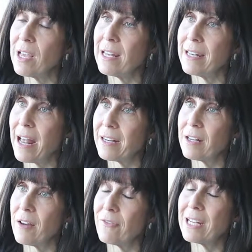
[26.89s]
not
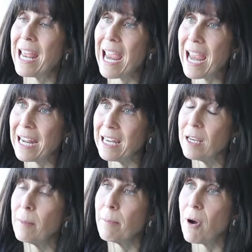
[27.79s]
enough in
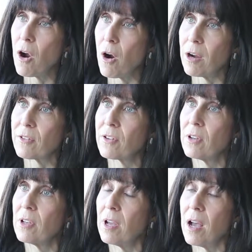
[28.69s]
any part
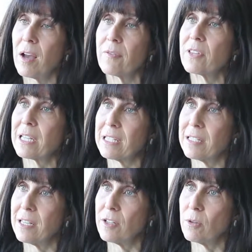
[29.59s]
of the
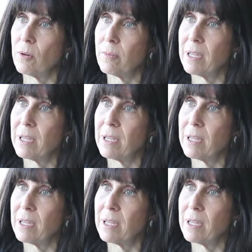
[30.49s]
continuum.